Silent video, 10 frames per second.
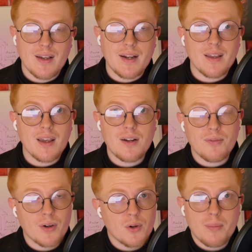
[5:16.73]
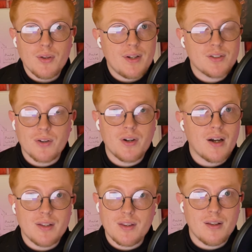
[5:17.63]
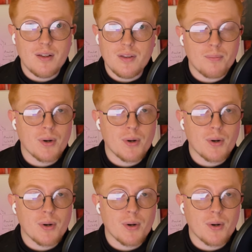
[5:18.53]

and again, vulnerabilities are not the